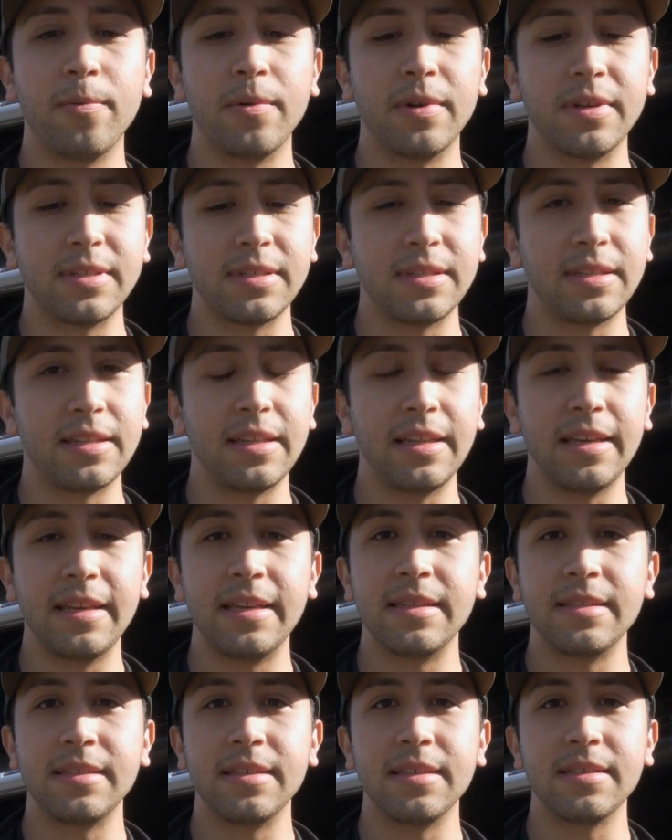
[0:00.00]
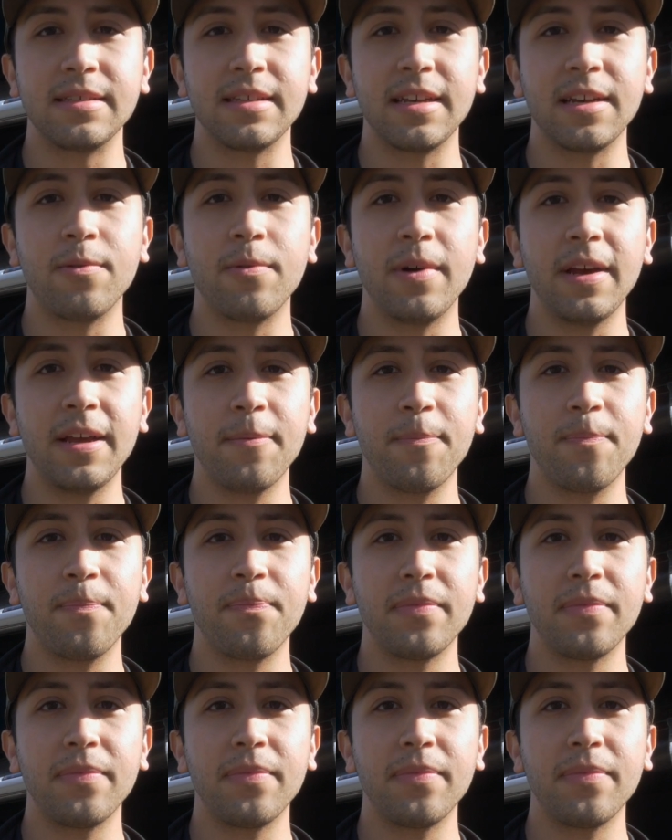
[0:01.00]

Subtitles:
was an easy segue.